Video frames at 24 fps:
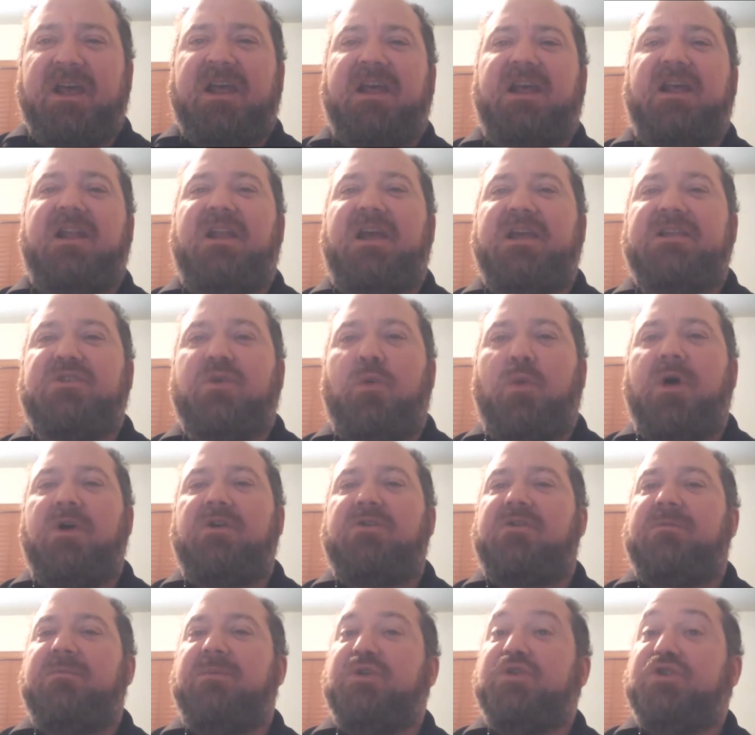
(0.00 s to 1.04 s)
I'd like to
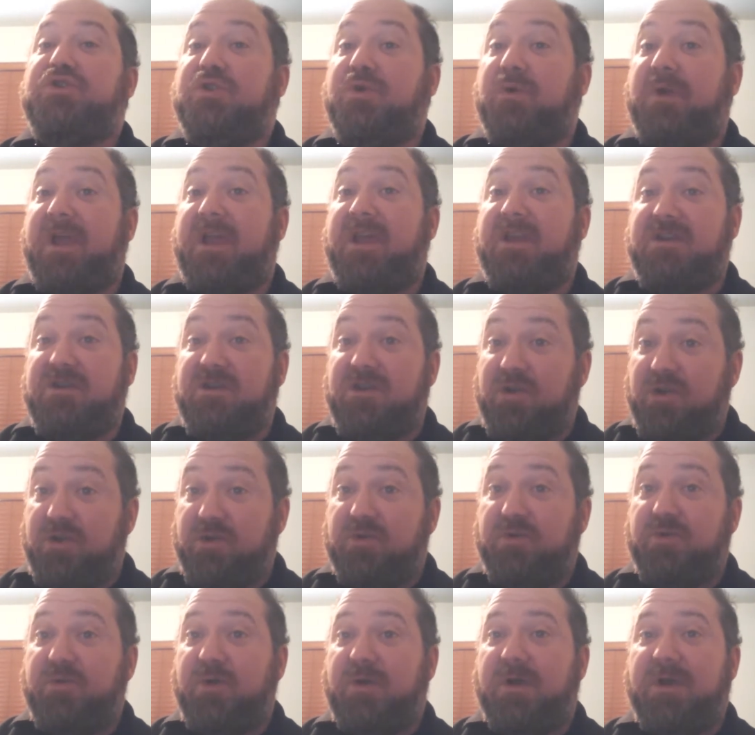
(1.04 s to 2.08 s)
welcome you to a
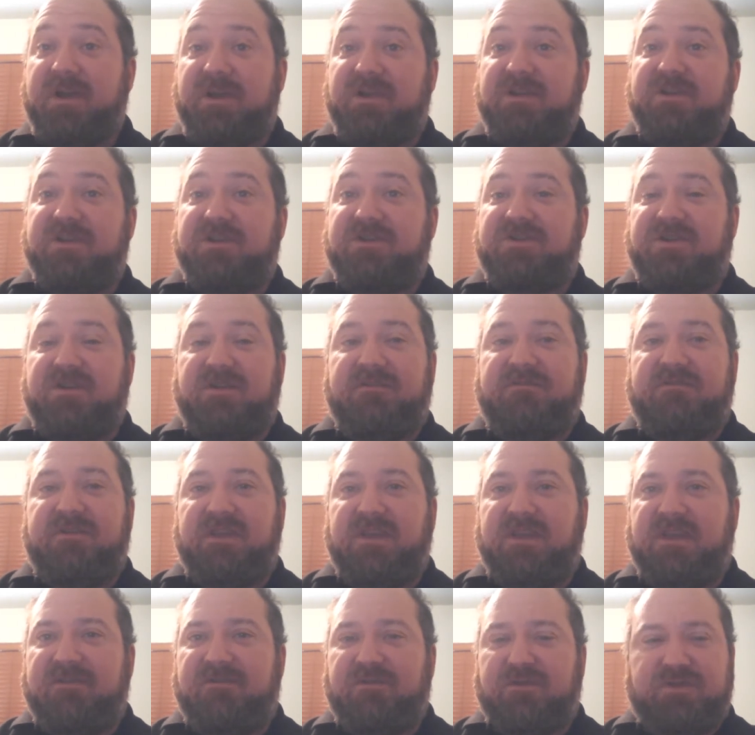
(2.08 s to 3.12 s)
new edition of
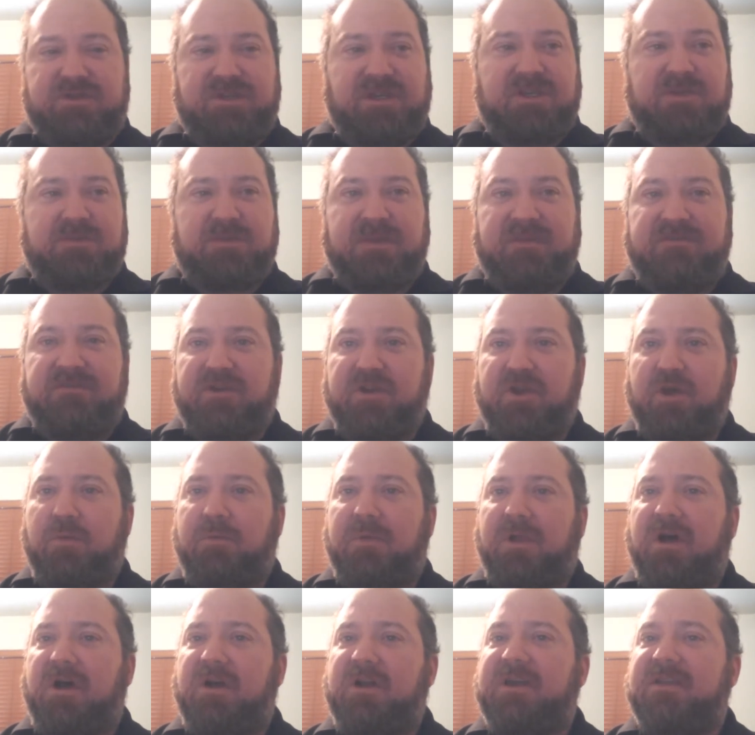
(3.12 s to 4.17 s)
the EvilGSP Video
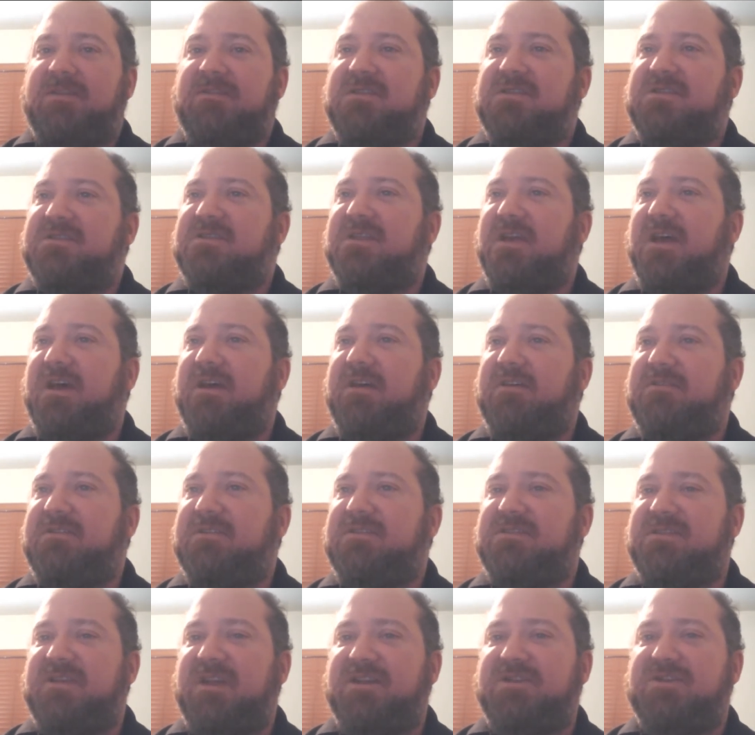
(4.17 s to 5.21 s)
Blog, and this
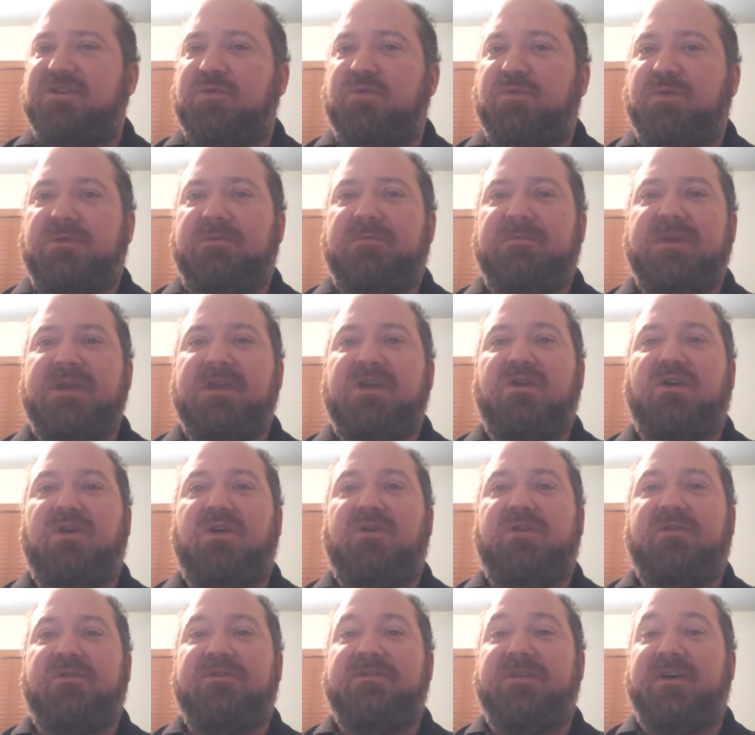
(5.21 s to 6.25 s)
section will be
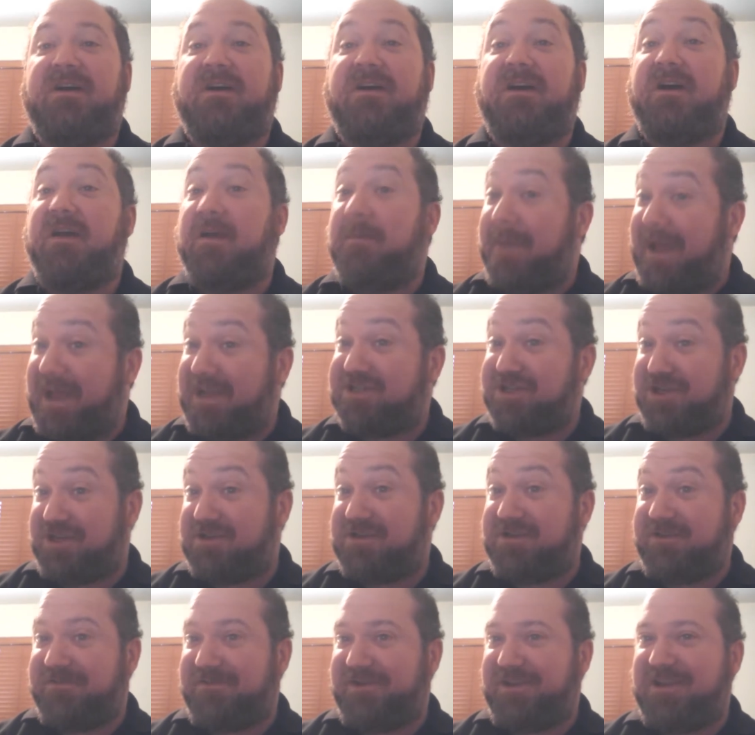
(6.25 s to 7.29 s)
called,
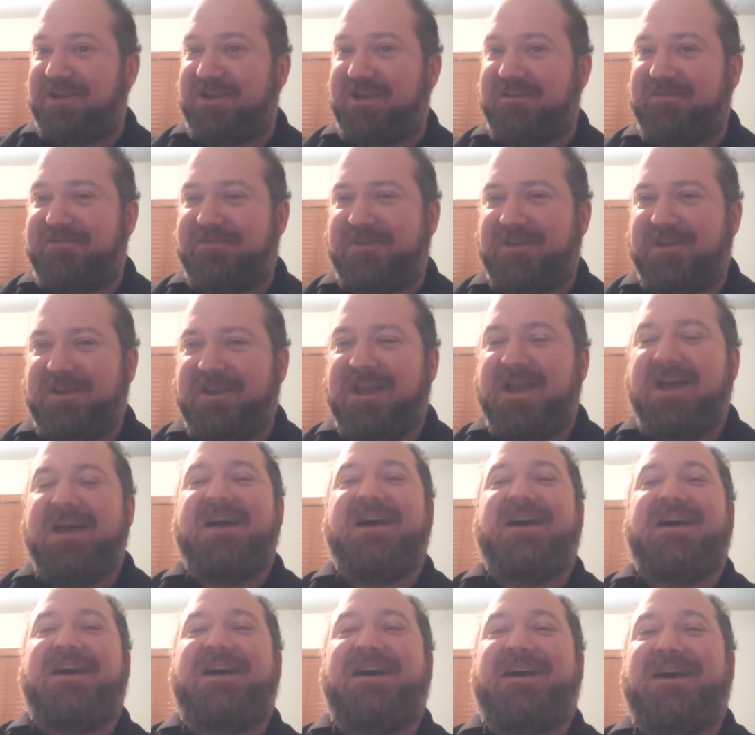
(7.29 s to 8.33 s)
imaginatively enough,
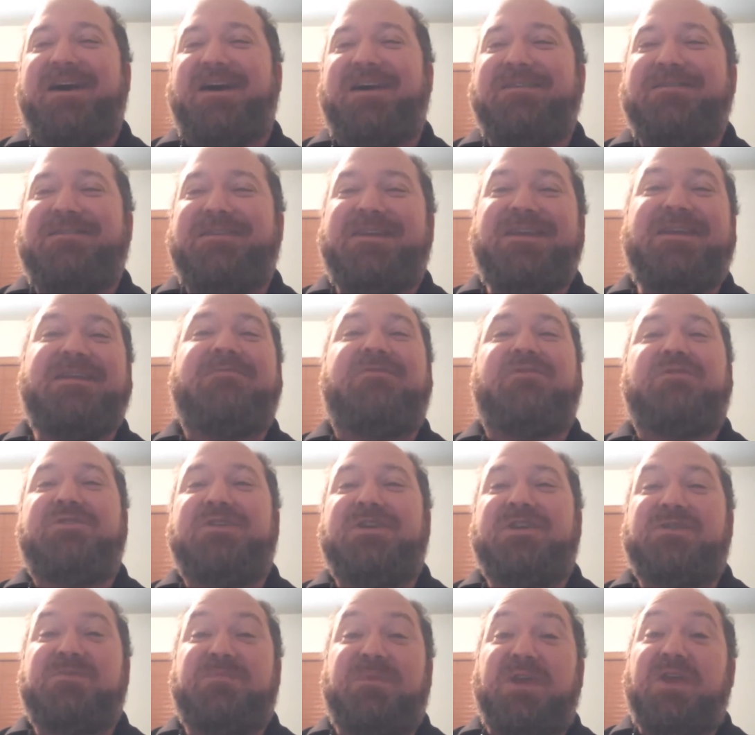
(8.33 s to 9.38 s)
the
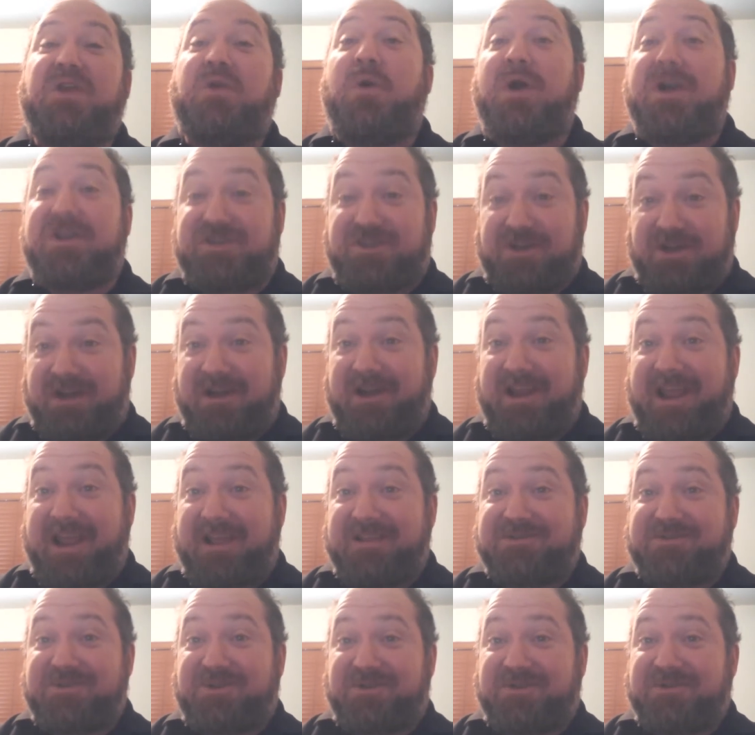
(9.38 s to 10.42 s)
EvilGSP Question and
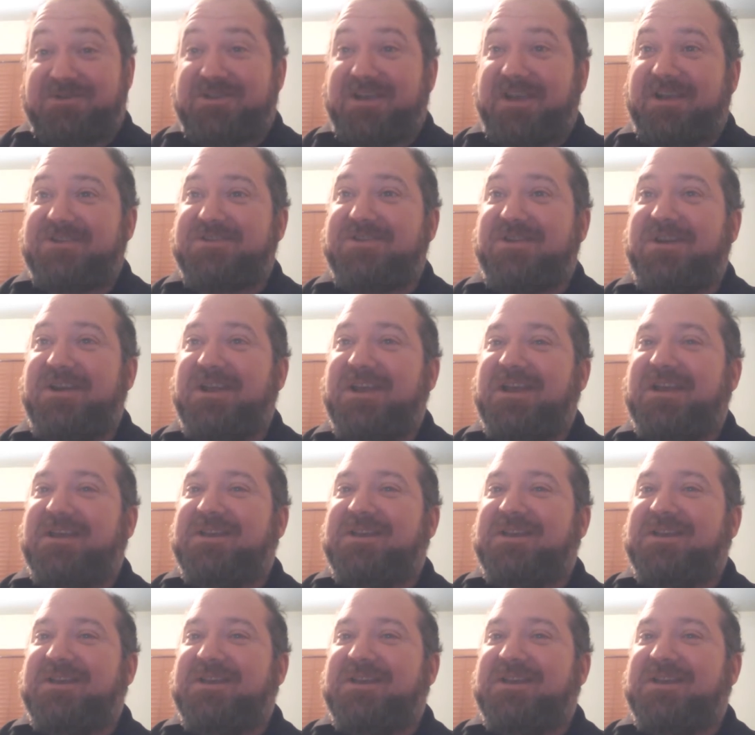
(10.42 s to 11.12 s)
Answer section.